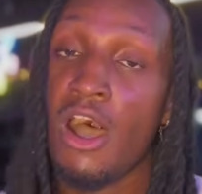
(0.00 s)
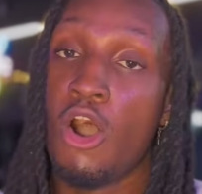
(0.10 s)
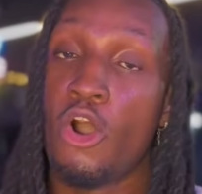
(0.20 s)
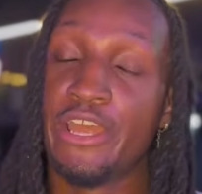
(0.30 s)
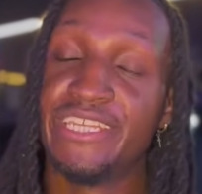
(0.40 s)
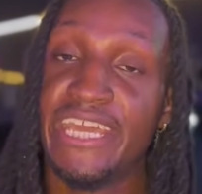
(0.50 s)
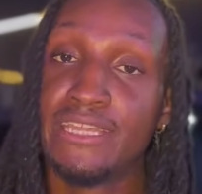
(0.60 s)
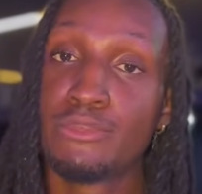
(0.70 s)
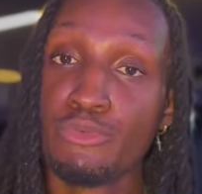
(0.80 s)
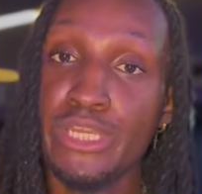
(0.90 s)
On day
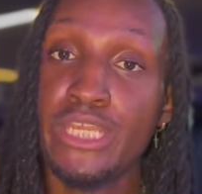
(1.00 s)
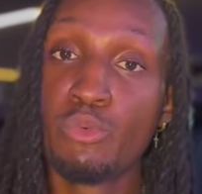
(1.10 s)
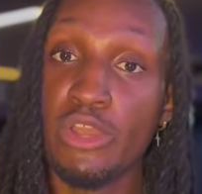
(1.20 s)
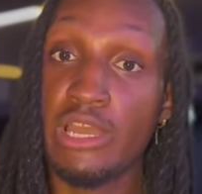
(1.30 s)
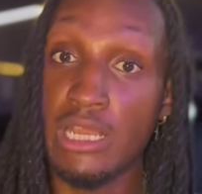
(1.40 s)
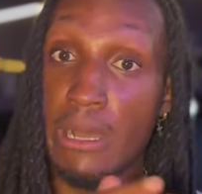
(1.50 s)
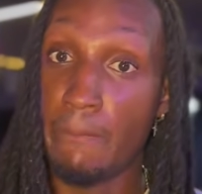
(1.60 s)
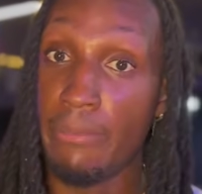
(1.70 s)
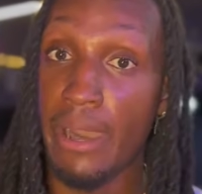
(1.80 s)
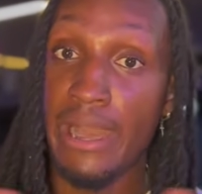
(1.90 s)
3, we're gonna
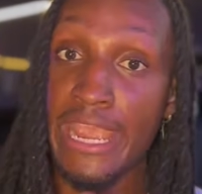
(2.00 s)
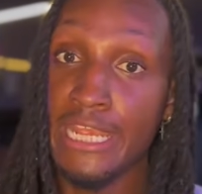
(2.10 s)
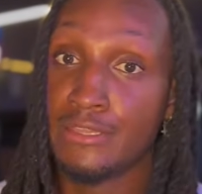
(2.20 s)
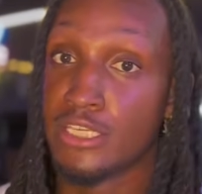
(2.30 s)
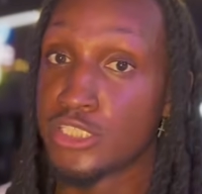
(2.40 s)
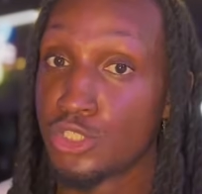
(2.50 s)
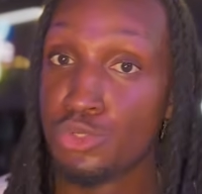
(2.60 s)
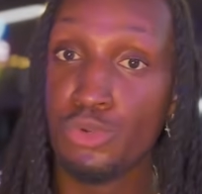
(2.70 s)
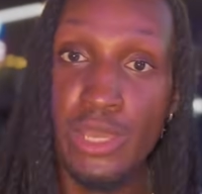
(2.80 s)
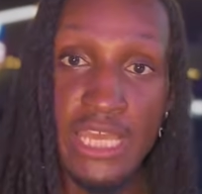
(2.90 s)
combine the
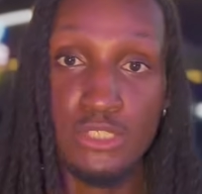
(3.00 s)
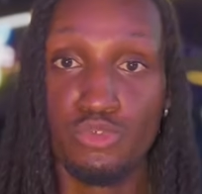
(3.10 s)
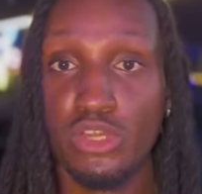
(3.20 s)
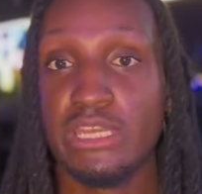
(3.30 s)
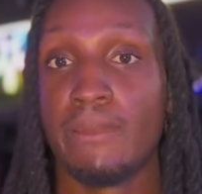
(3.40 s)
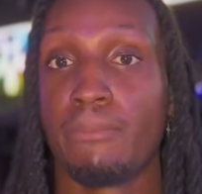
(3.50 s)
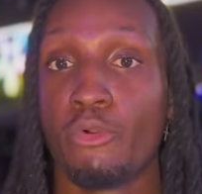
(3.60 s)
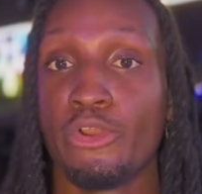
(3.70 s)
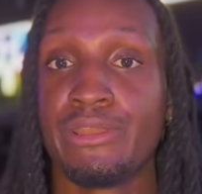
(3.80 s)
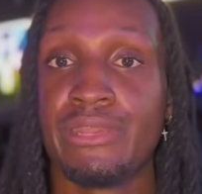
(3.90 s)
two. It's really
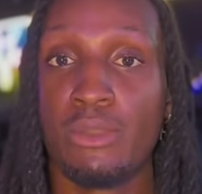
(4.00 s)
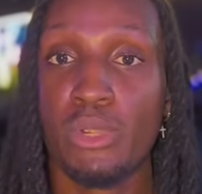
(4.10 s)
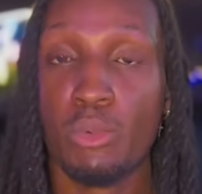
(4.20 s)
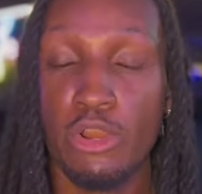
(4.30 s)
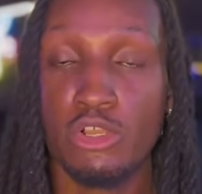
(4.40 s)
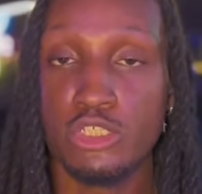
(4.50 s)
important that we work on